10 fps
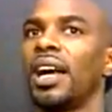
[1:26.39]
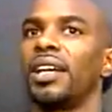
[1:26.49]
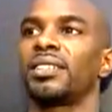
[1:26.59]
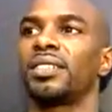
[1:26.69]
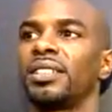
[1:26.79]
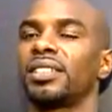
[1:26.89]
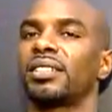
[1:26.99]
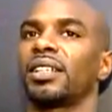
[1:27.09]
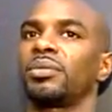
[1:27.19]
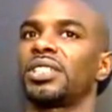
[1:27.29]
No, it's
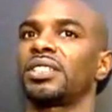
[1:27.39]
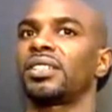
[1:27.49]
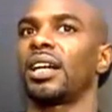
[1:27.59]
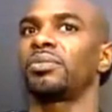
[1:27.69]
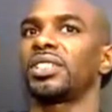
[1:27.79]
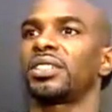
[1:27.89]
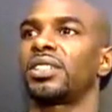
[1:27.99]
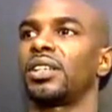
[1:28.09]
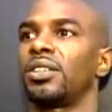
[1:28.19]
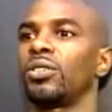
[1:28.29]
just that I'm just,
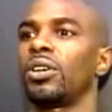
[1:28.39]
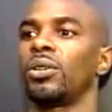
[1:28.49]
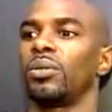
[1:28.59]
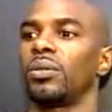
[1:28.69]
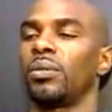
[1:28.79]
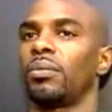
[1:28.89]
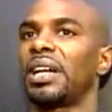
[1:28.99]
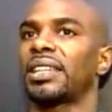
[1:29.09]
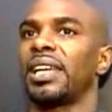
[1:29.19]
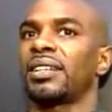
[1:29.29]

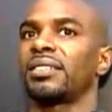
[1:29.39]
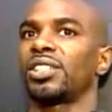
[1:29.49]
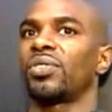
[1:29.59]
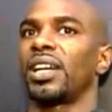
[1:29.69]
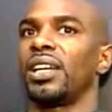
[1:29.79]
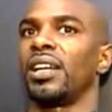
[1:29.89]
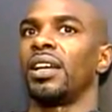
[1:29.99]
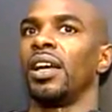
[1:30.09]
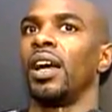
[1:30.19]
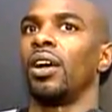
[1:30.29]
my thing is this right here.
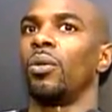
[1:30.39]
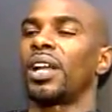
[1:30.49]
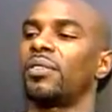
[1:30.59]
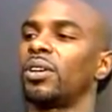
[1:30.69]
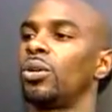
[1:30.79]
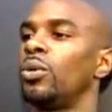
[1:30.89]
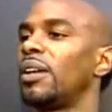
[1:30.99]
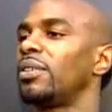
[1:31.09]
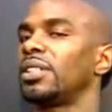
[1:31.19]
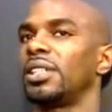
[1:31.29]

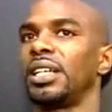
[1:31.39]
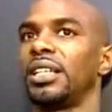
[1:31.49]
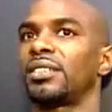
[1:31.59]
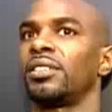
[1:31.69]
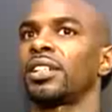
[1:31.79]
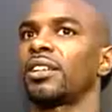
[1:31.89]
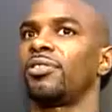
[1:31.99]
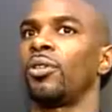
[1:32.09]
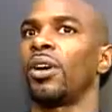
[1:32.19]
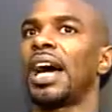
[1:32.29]
Whoever is looking
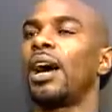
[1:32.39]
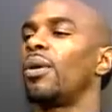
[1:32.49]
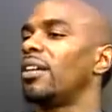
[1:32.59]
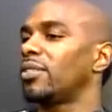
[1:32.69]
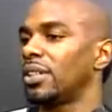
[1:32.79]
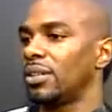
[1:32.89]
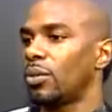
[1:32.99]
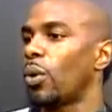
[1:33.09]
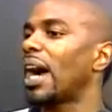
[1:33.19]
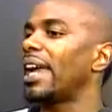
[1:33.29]
for, however,
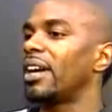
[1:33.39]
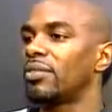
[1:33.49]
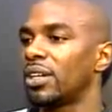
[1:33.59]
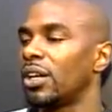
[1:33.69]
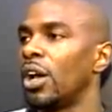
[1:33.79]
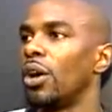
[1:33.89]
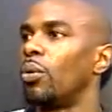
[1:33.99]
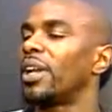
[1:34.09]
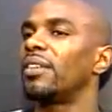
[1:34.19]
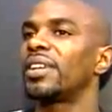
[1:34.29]
whyever,
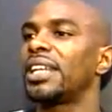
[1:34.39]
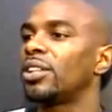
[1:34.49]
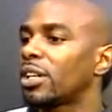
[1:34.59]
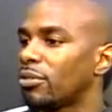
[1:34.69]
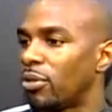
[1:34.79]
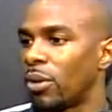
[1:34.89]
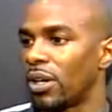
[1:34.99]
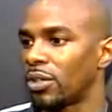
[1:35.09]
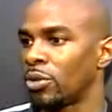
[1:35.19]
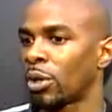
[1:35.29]
whatever they looking for,
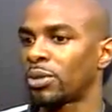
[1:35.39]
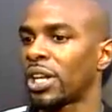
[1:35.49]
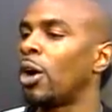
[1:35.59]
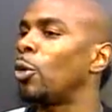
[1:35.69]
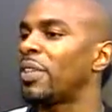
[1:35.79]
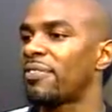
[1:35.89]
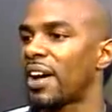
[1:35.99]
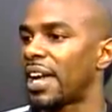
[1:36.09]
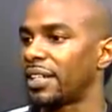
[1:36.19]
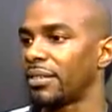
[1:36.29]
I hope they
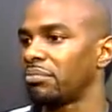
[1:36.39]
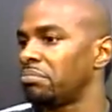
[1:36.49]
find it.